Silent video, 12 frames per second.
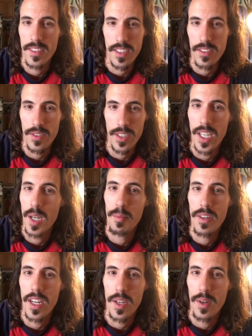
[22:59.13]
doesn't really
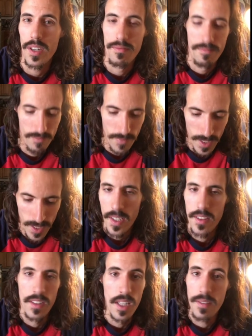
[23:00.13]
help anyone.
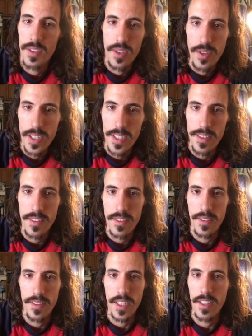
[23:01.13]
The love stories,
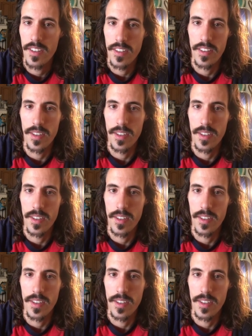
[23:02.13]
neither of